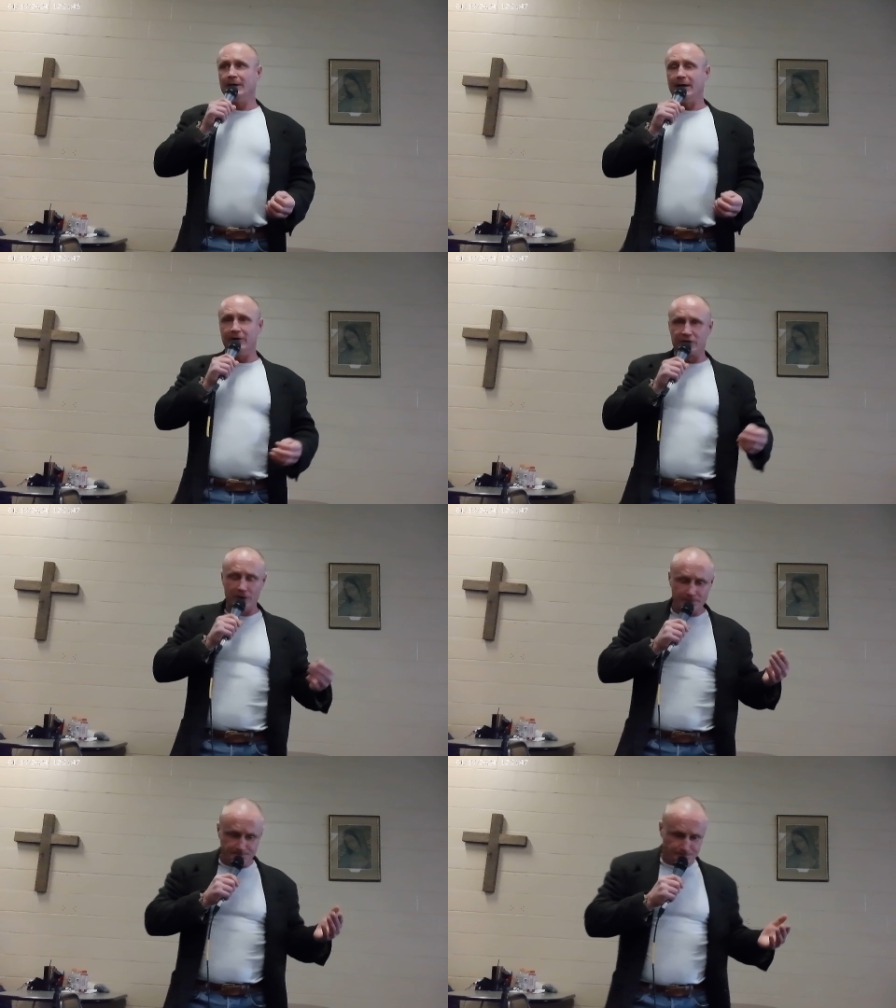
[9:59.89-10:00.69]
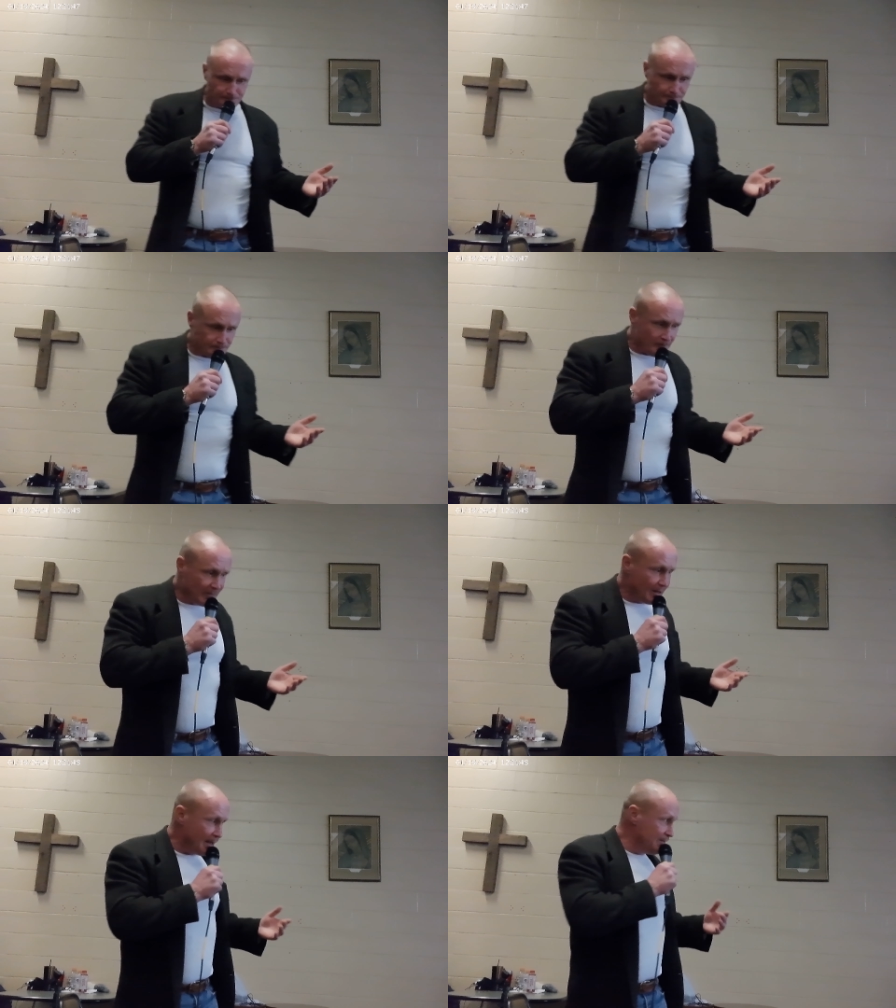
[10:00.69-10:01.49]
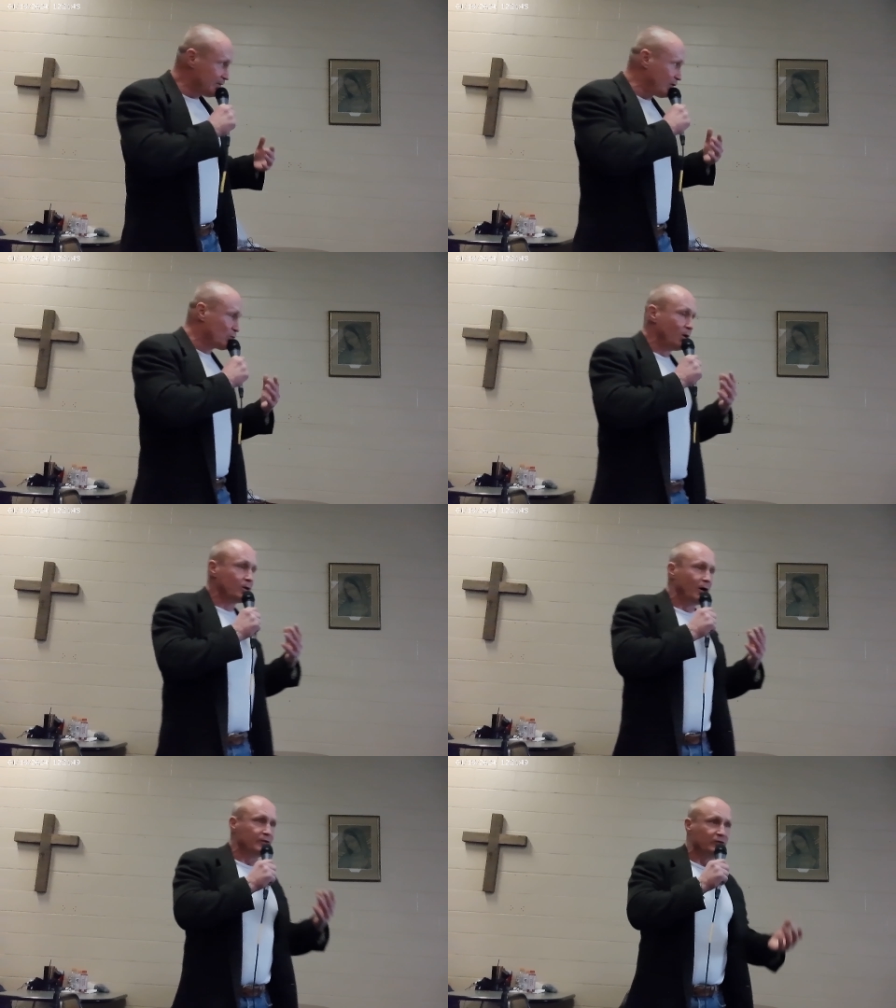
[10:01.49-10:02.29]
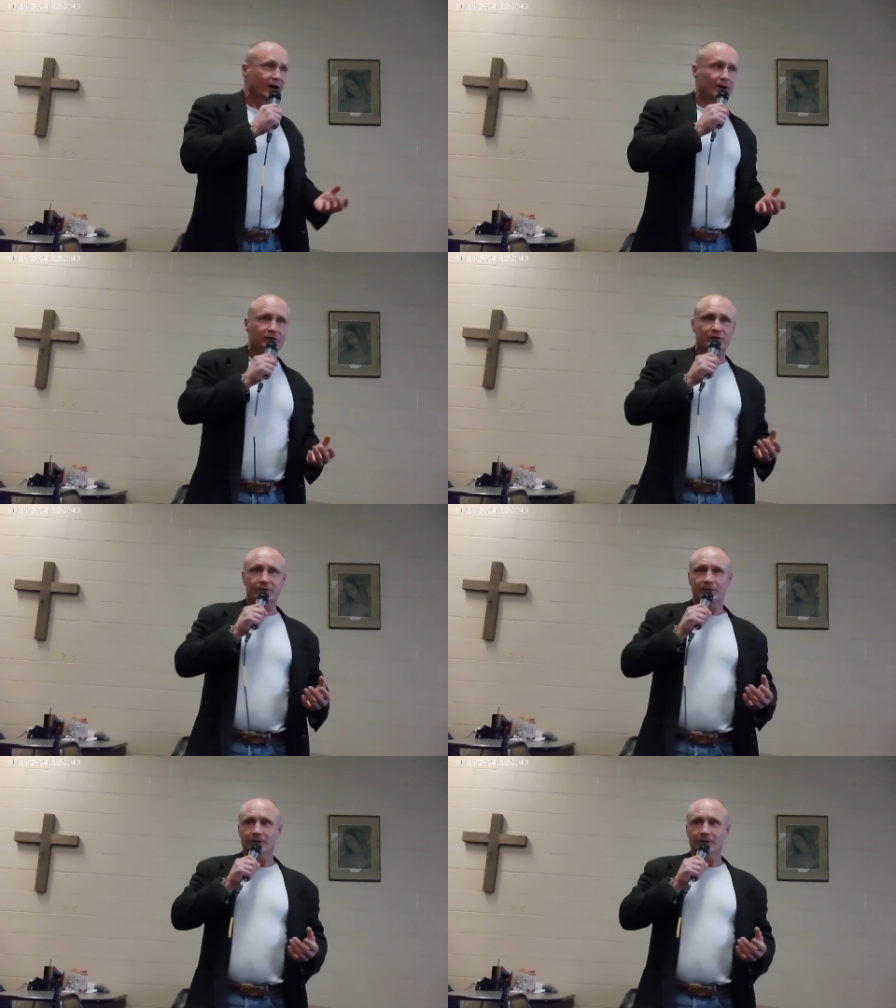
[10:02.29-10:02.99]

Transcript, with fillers: and so, and this is what God desires.